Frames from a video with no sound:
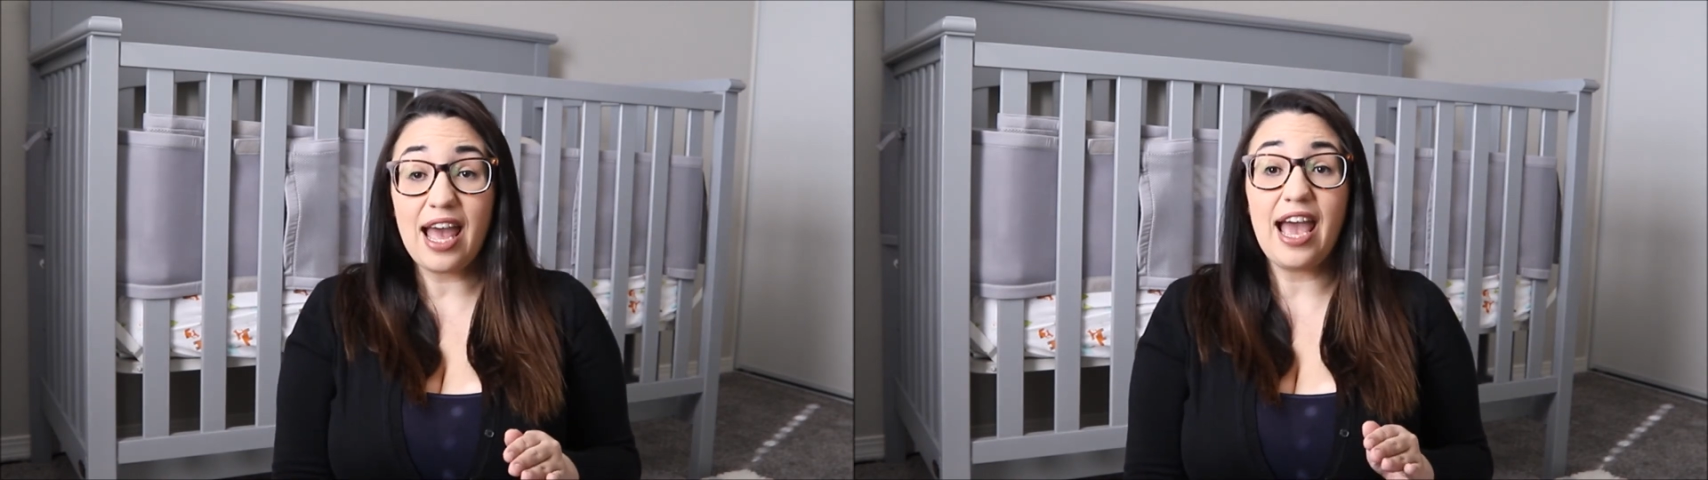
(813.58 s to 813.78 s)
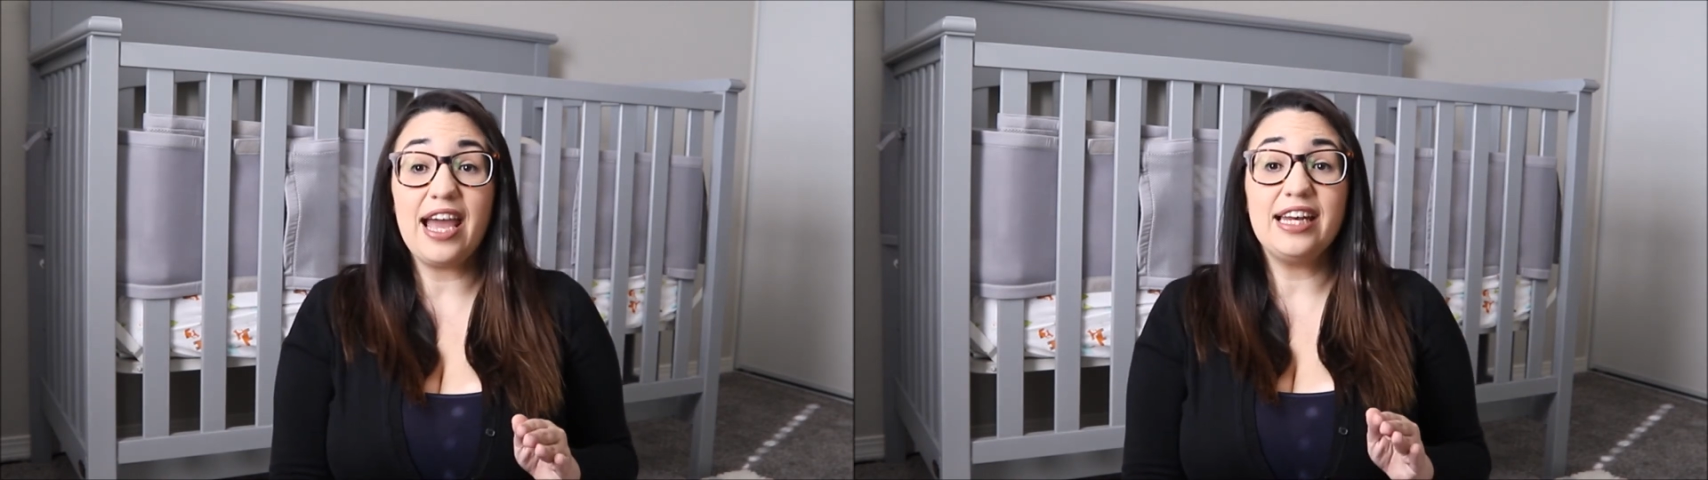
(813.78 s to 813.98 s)

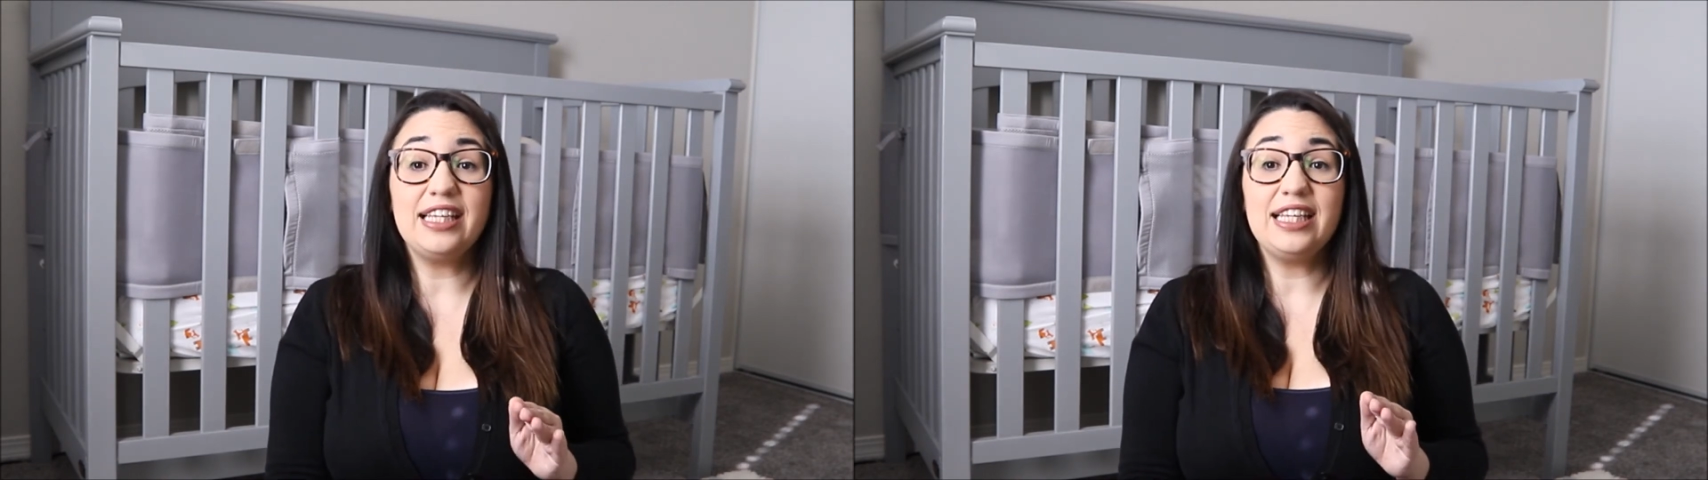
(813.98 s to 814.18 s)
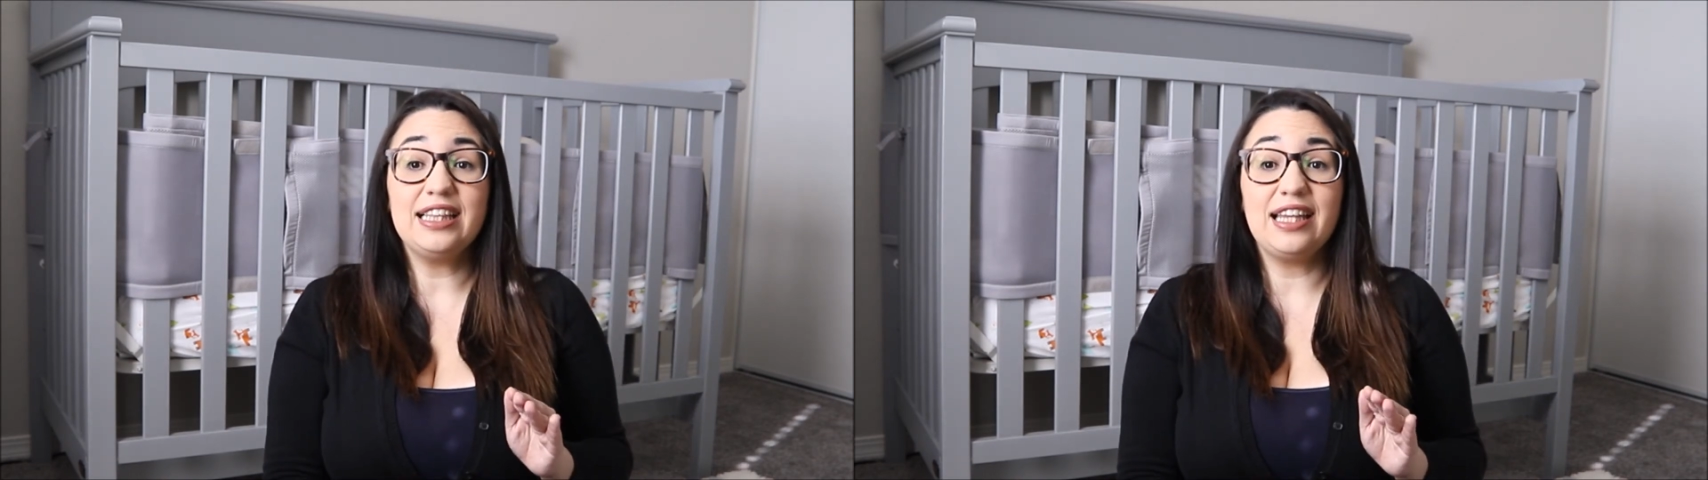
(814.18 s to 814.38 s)
and
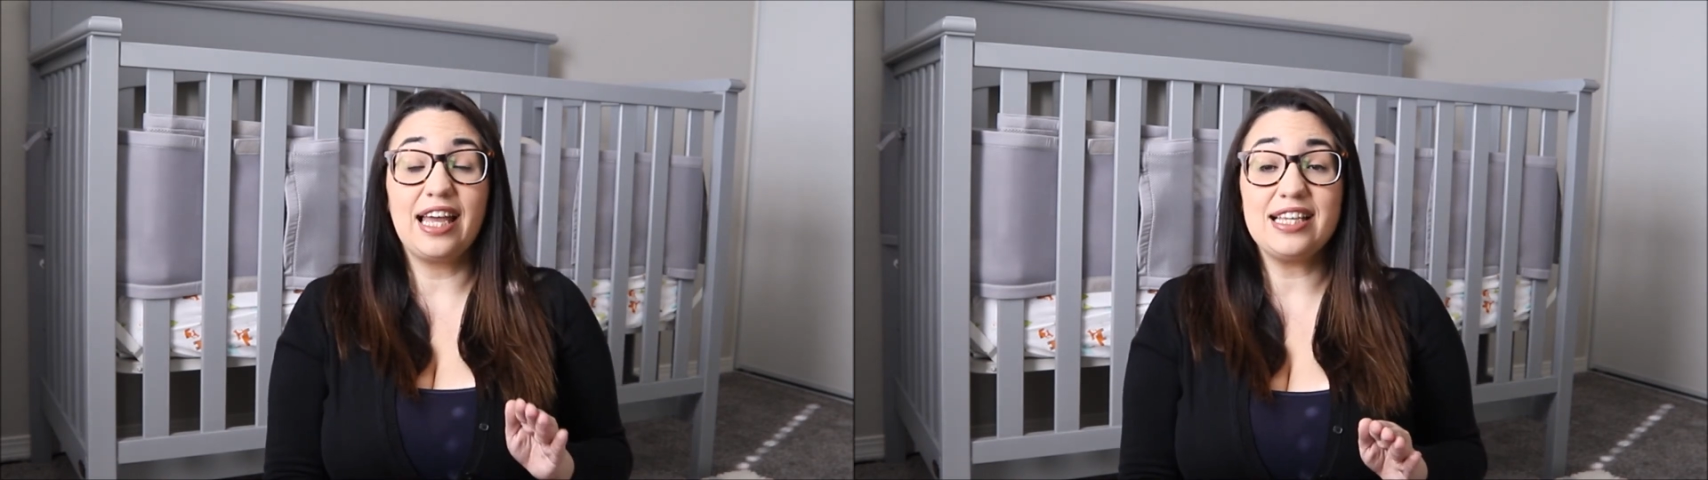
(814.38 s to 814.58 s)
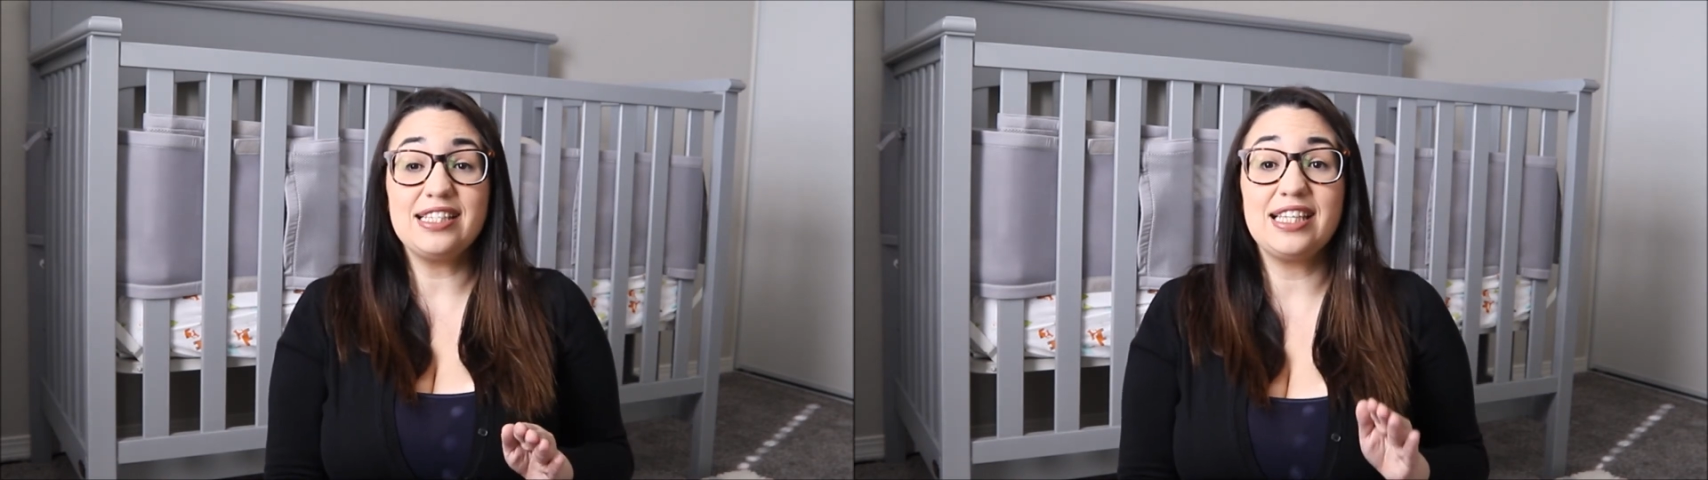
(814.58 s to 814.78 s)
he
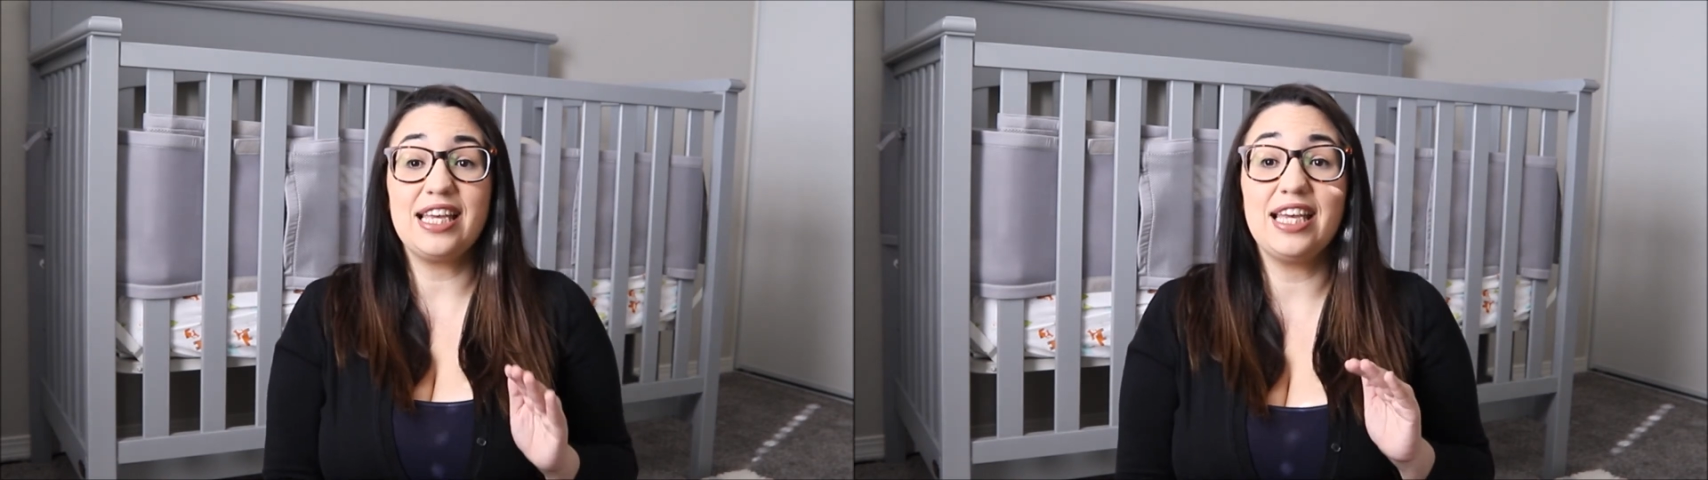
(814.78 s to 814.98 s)
likes